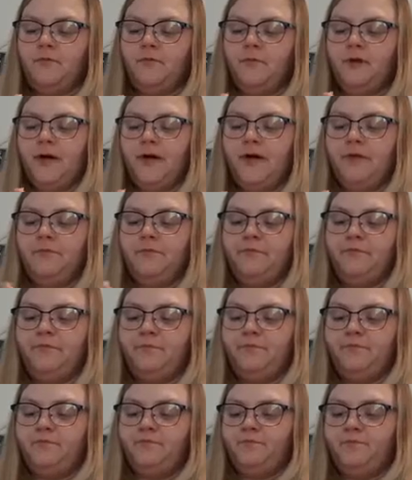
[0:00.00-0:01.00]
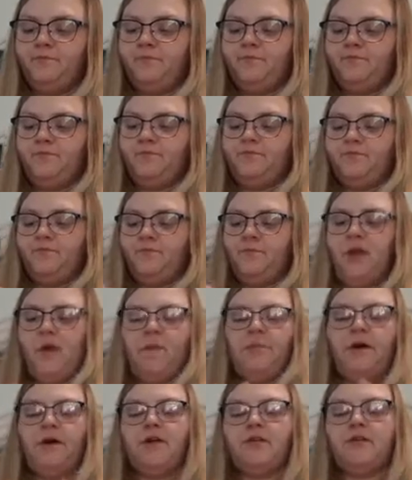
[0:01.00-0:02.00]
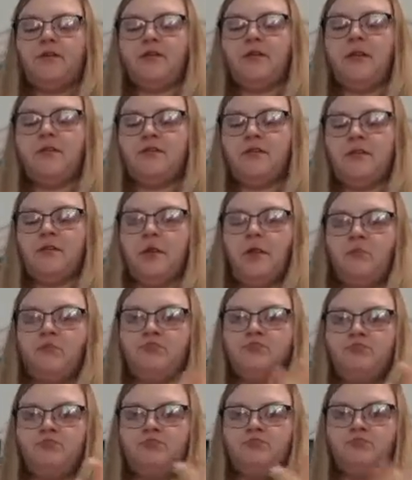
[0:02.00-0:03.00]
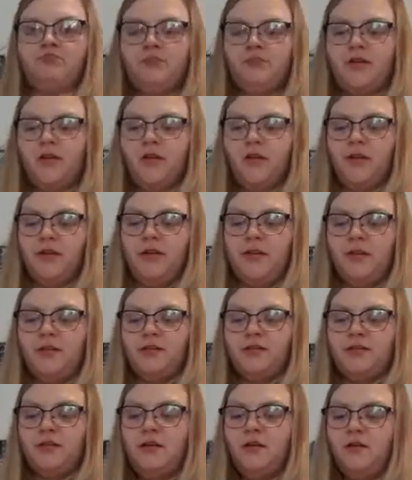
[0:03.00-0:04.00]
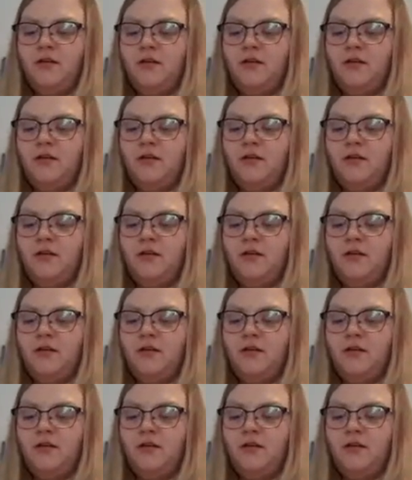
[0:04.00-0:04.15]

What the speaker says: But that butter just gives it the that it needs.